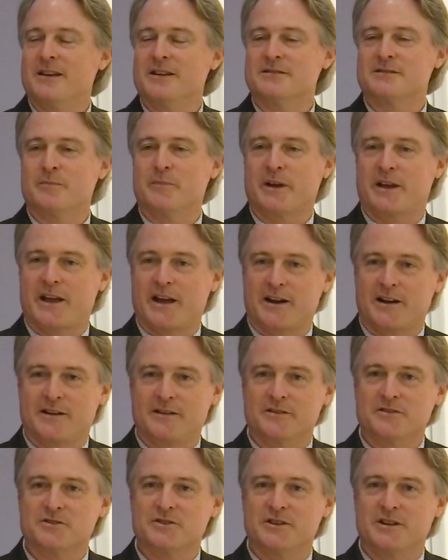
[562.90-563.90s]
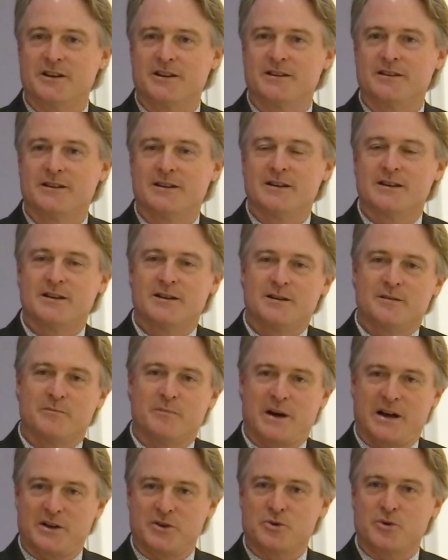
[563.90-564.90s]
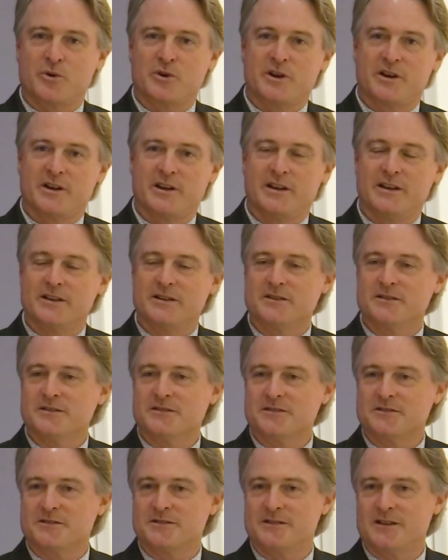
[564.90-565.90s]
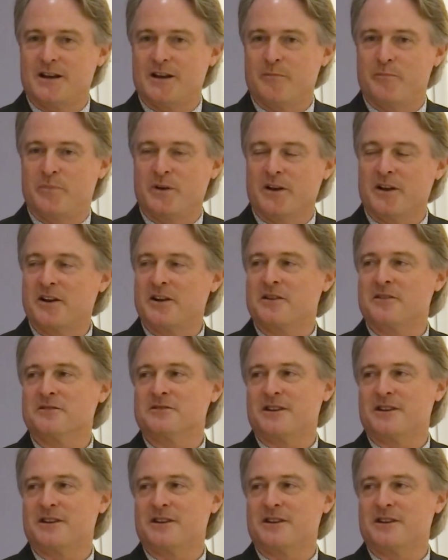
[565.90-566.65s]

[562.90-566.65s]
He's a mechanical engineer. My daughter is a political